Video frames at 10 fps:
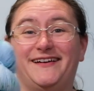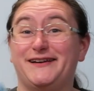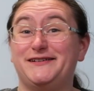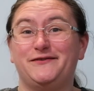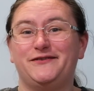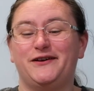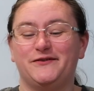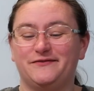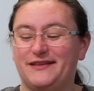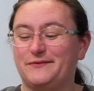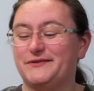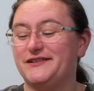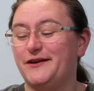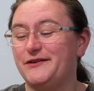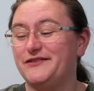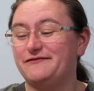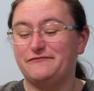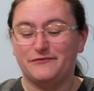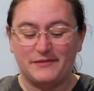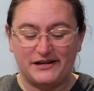I don't know, there was no other
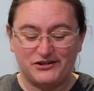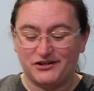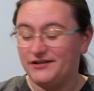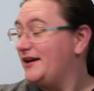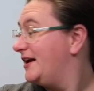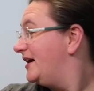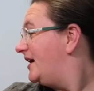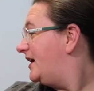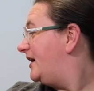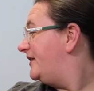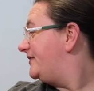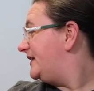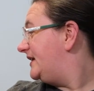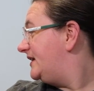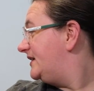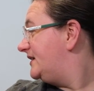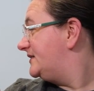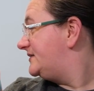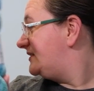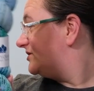information. Uh, the
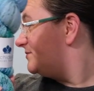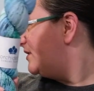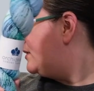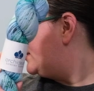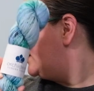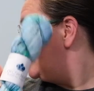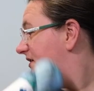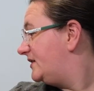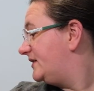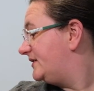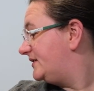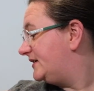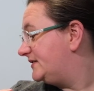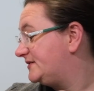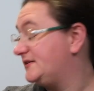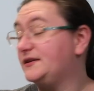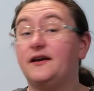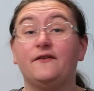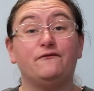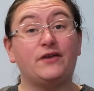stitch marker has
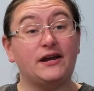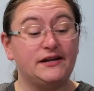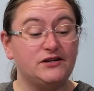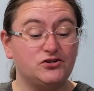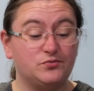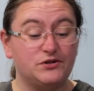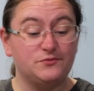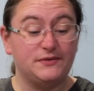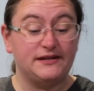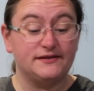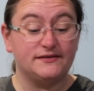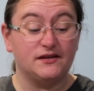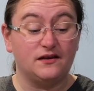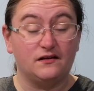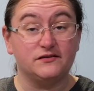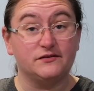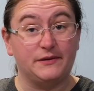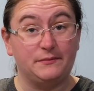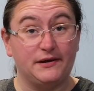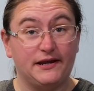vanished, which means the girls have
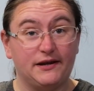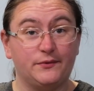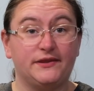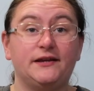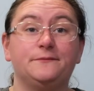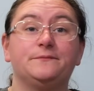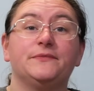been playing with it.